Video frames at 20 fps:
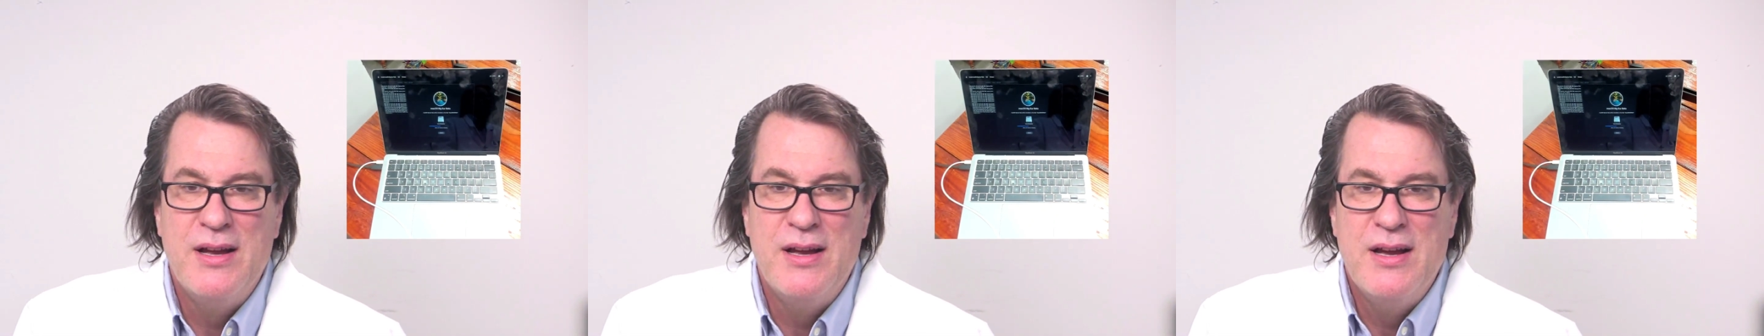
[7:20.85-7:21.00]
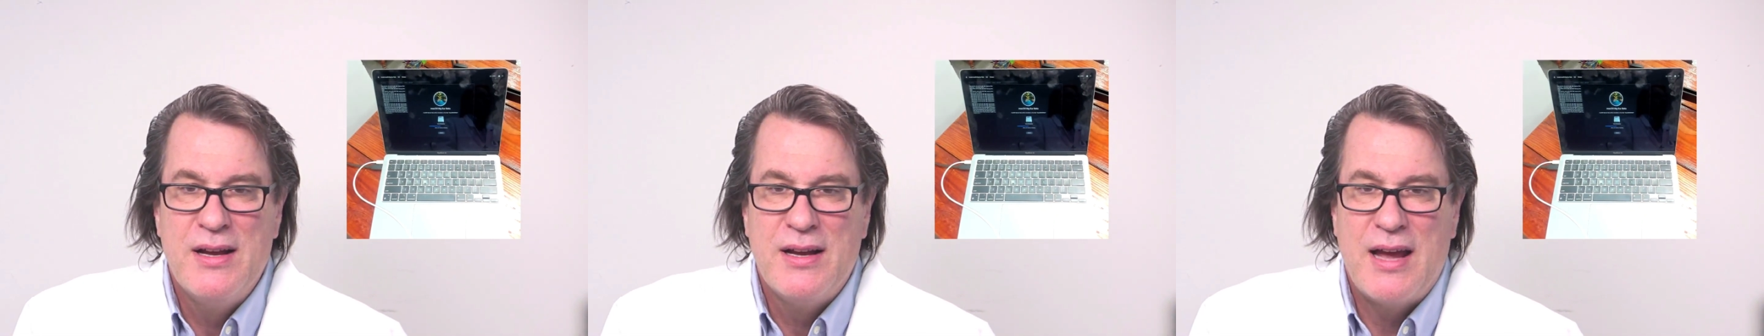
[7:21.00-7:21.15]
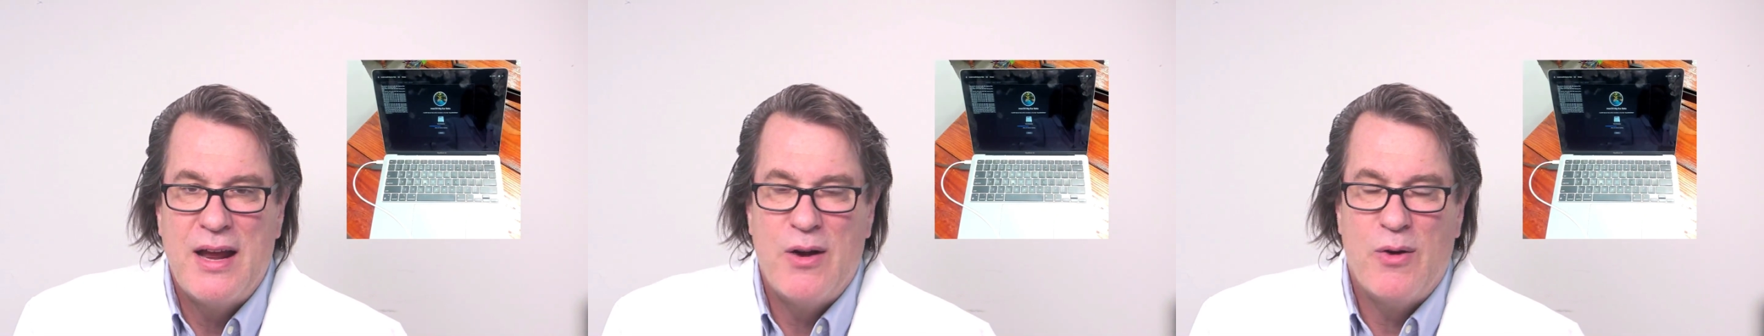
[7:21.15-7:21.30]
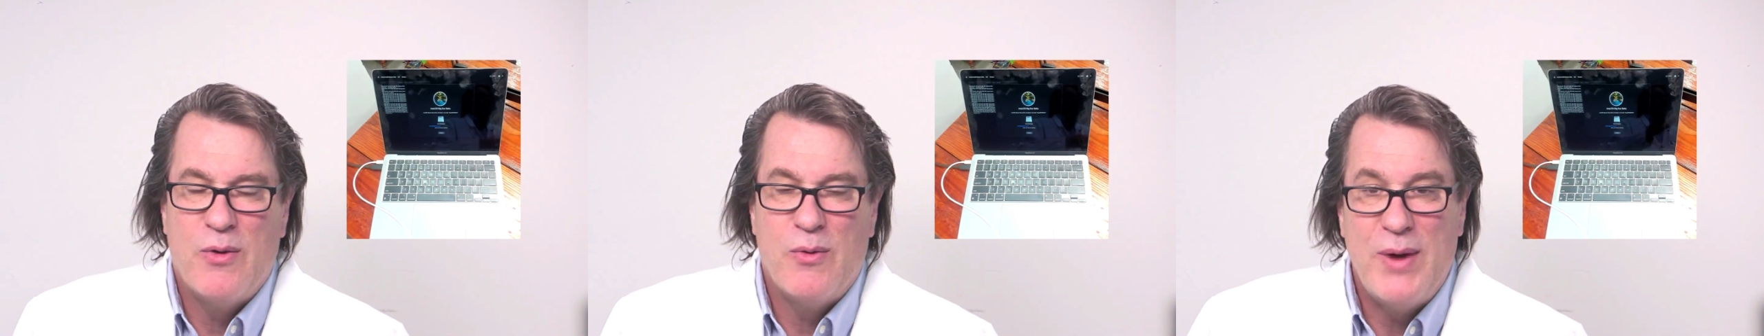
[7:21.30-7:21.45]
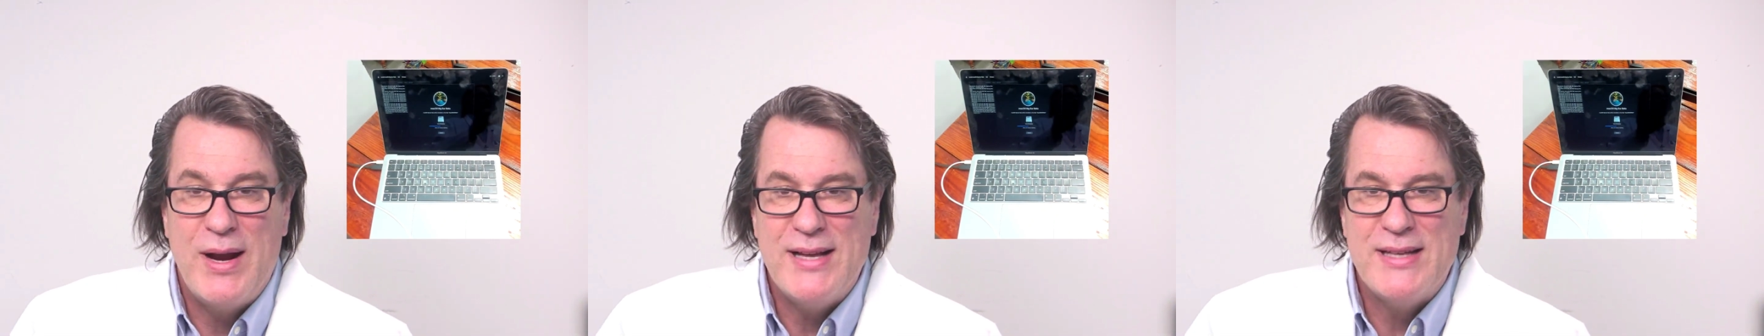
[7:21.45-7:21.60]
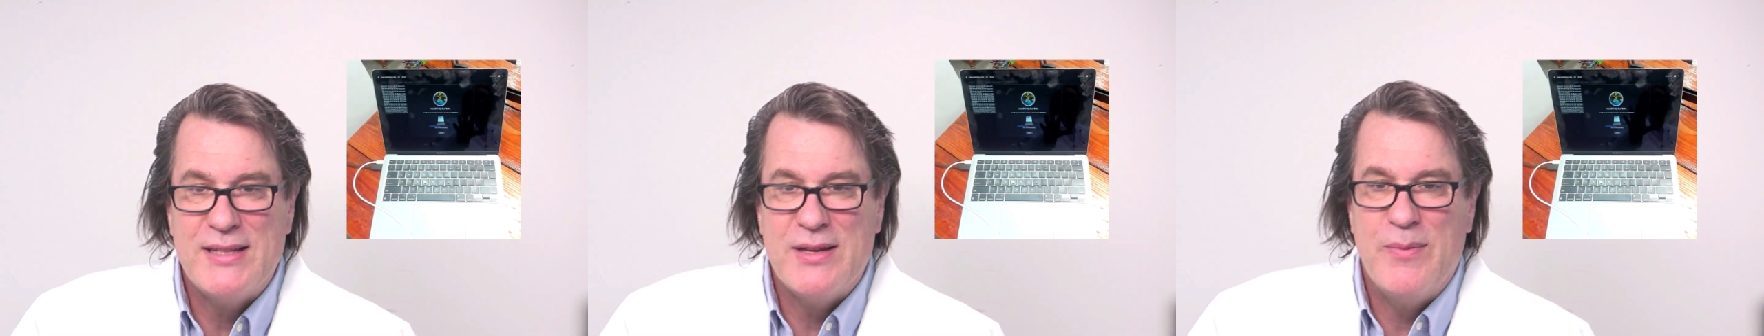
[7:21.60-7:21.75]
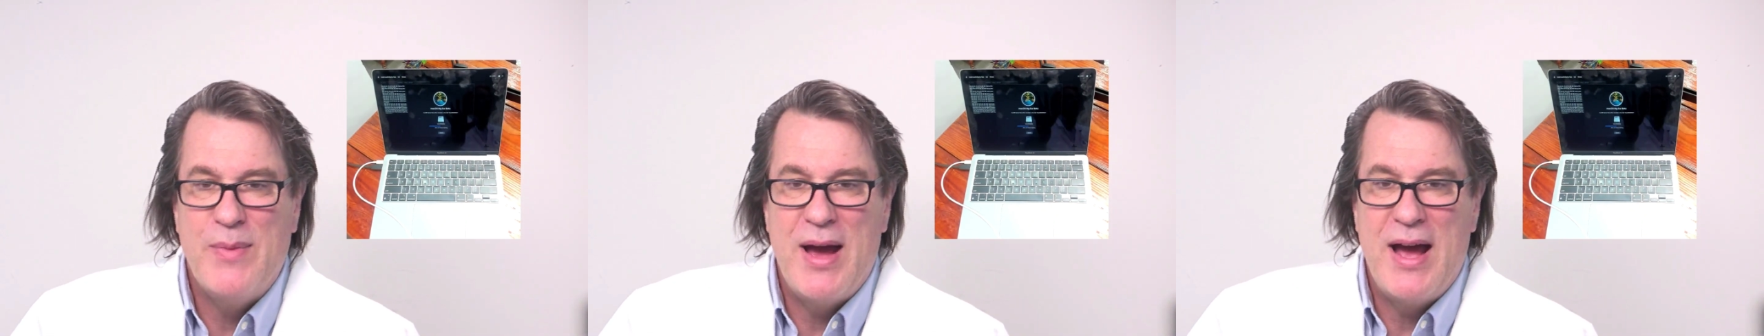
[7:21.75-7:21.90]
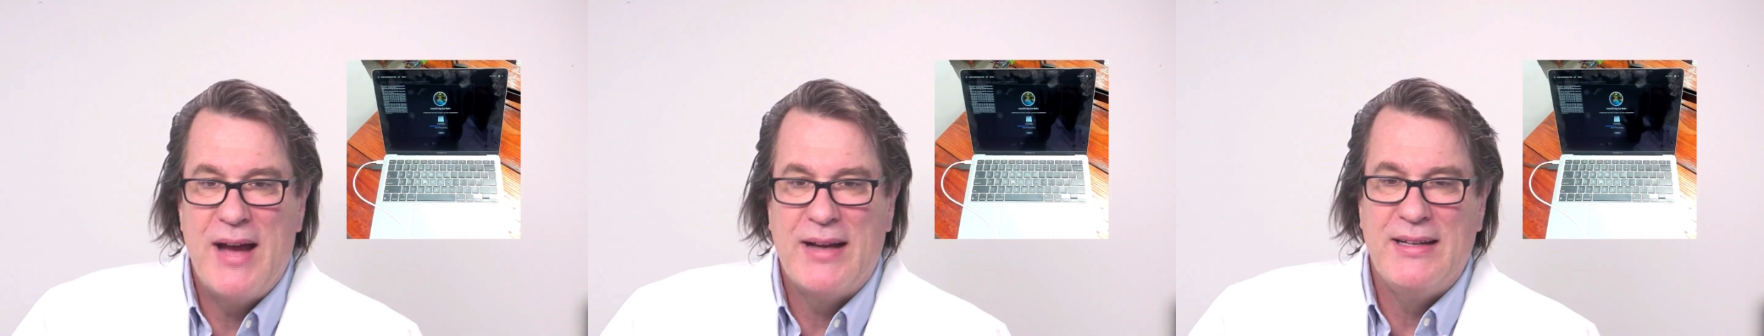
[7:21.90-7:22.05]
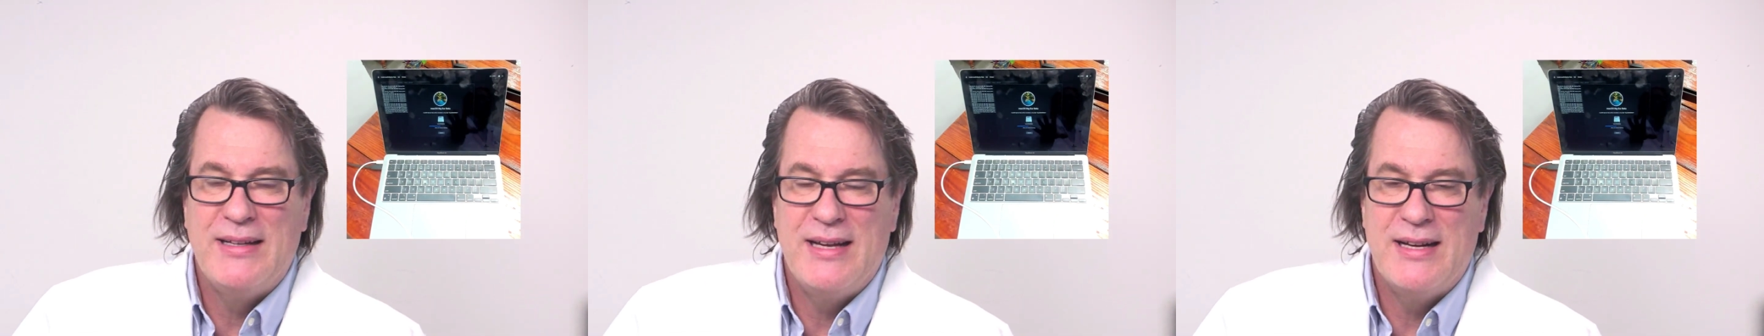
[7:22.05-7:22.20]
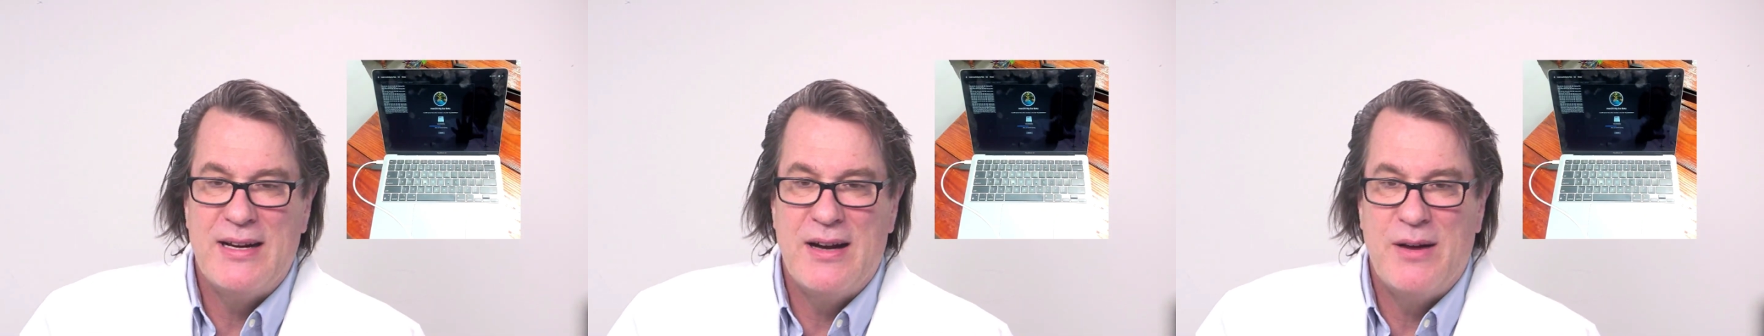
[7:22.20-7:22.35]
kind of race the Mac and
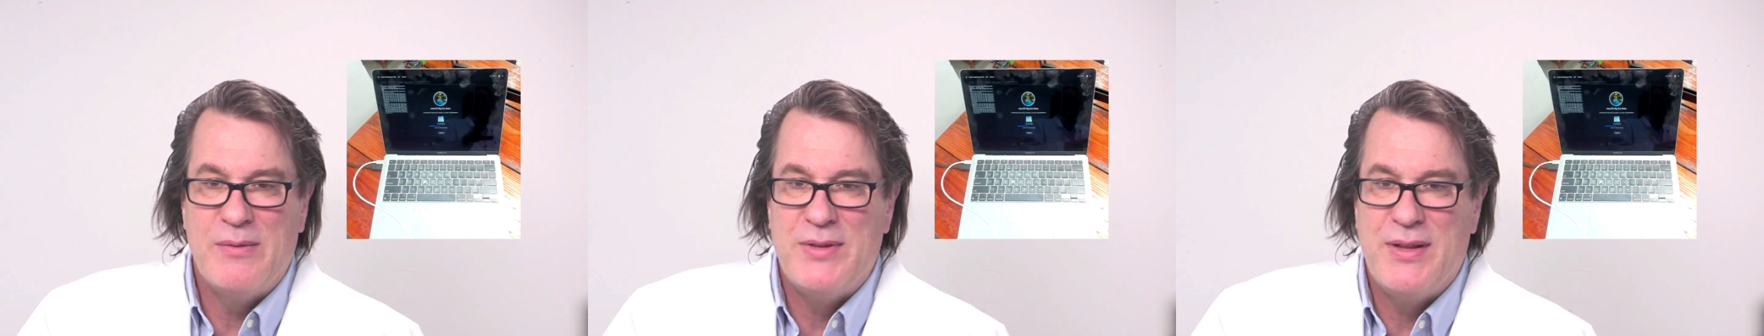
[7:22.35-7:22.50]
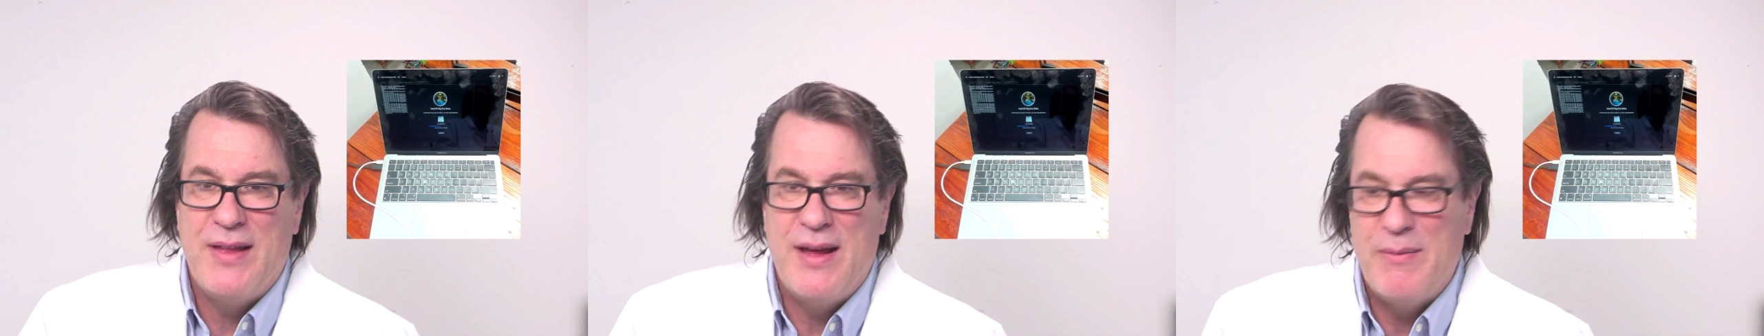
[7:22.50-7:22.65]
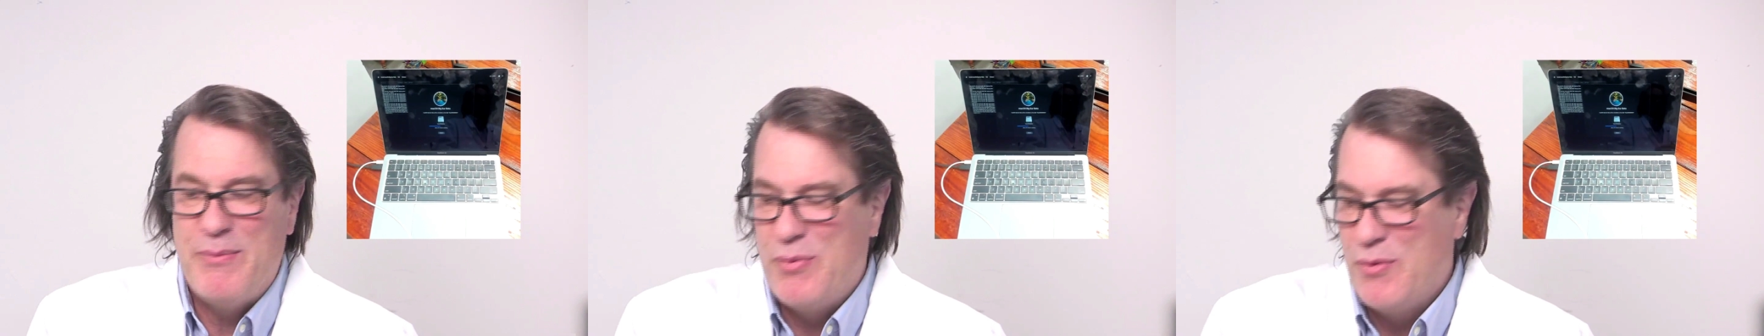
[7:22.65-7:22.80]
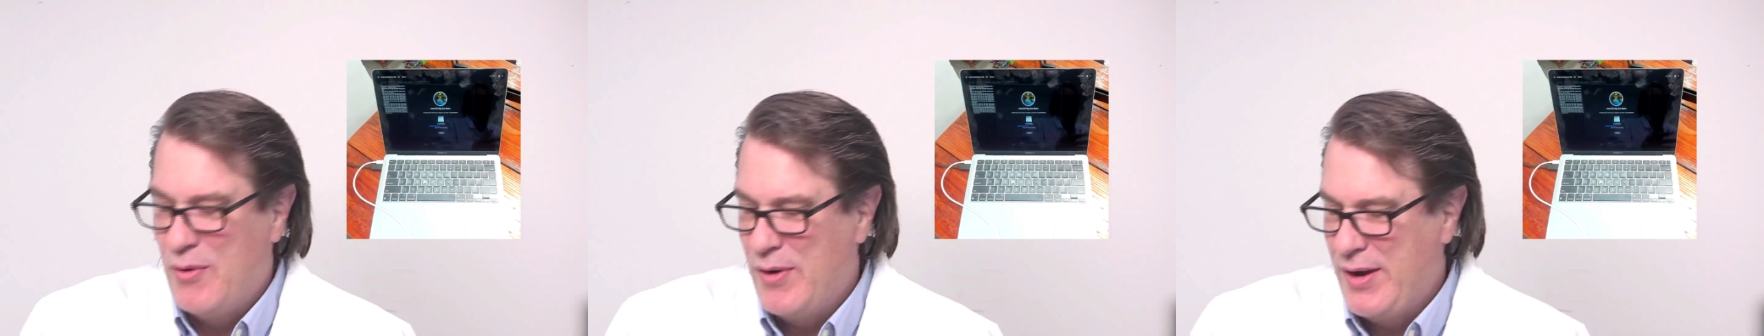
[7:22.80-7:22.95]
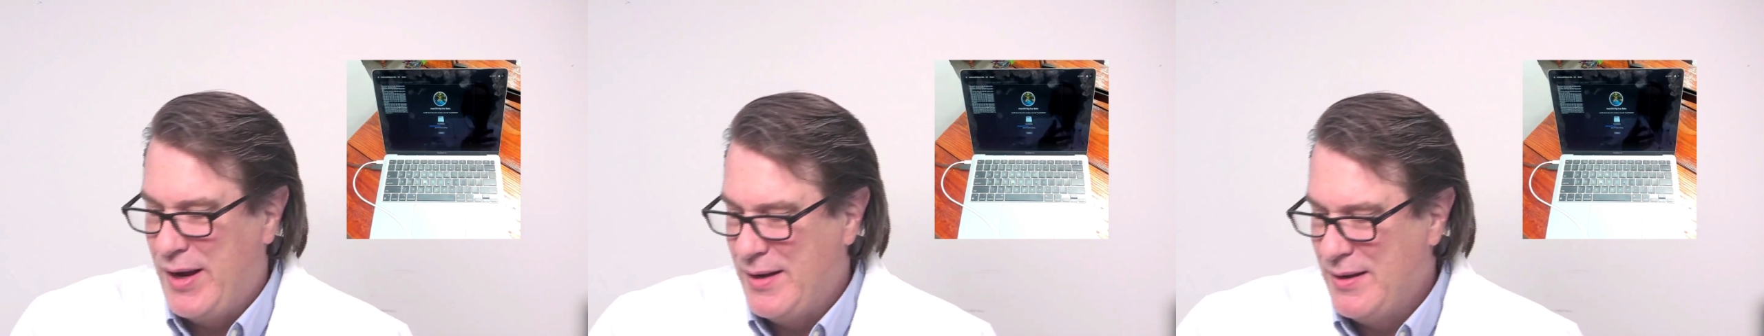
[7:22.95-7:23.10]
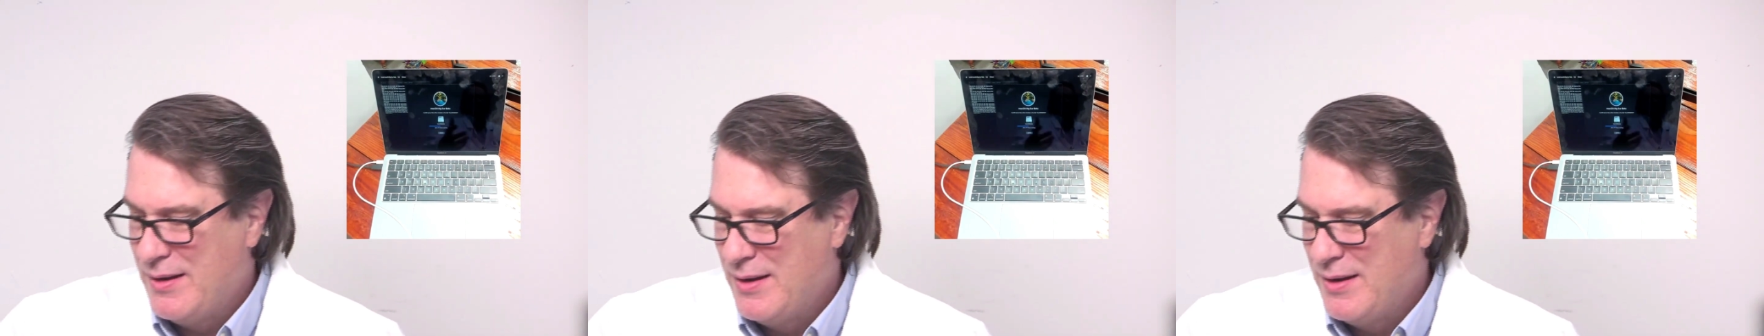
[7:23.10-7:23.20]
get up to that point.